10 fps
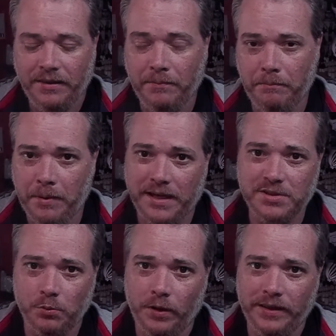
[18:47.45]
the
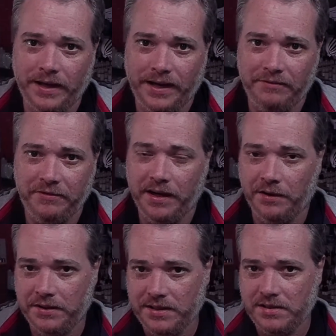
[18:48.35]
best one that I've found is